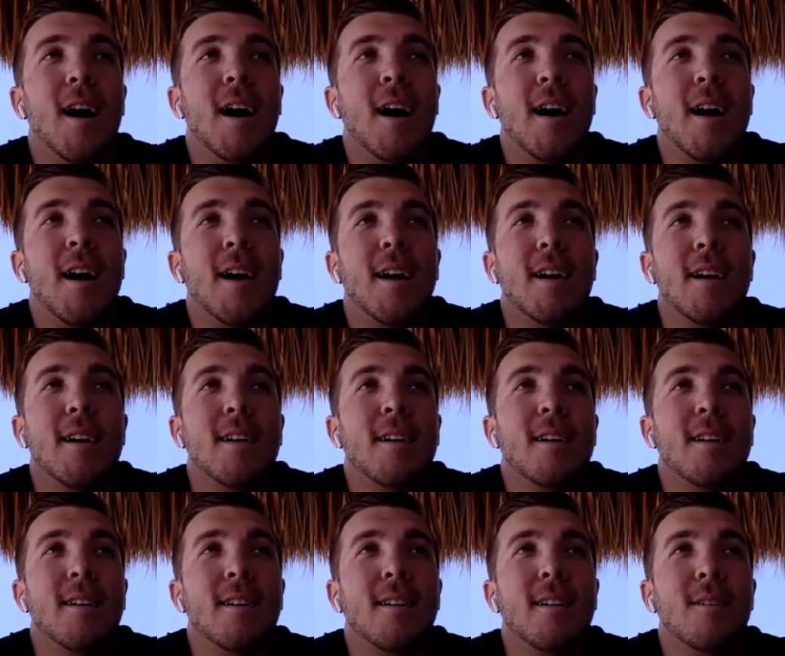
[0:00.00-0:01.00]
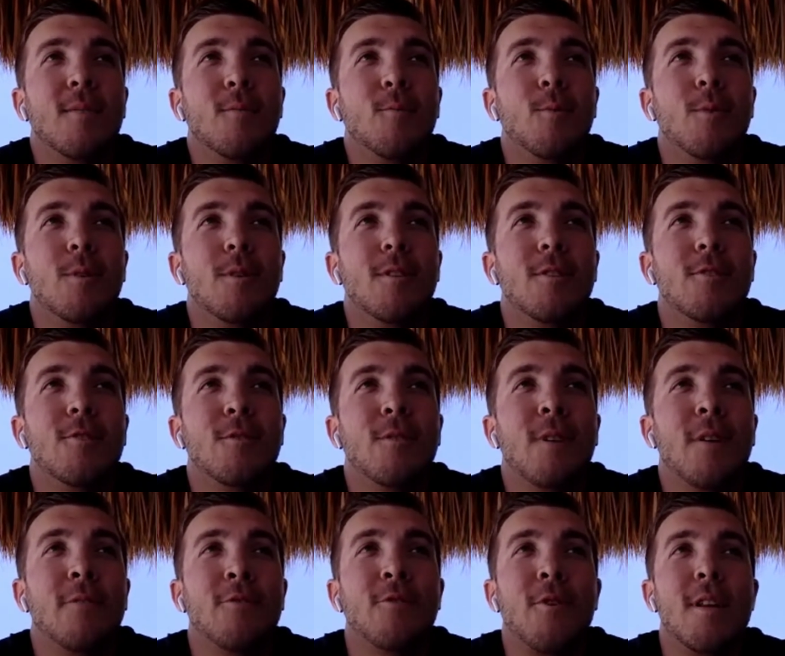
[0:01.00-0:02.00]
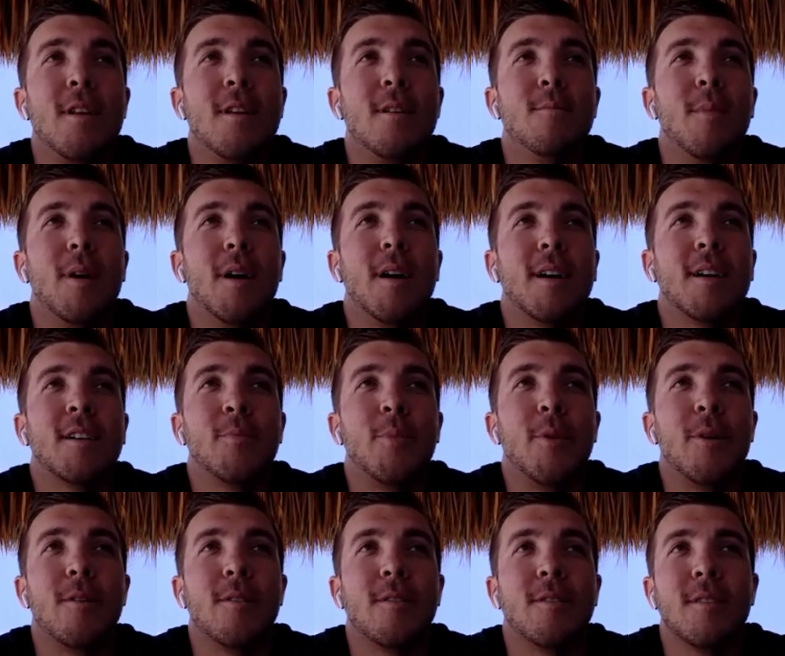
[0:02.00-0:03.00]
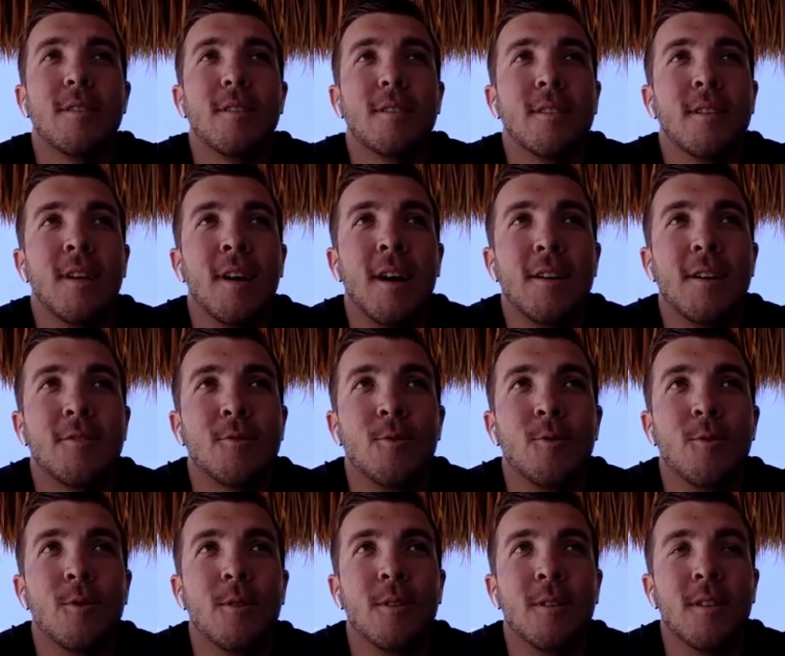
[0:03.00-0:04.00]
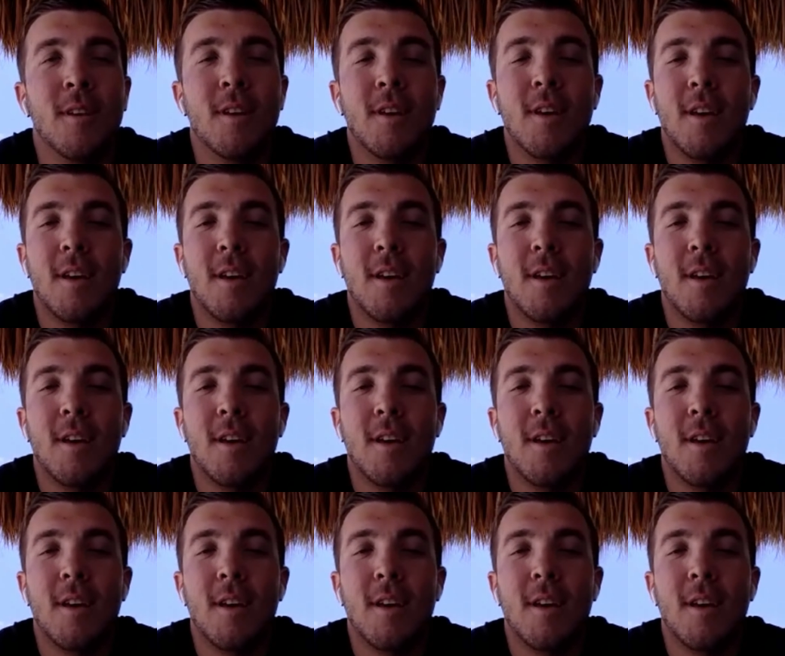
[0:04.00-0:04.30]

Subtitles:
I wouldn't have traded my experience in high school.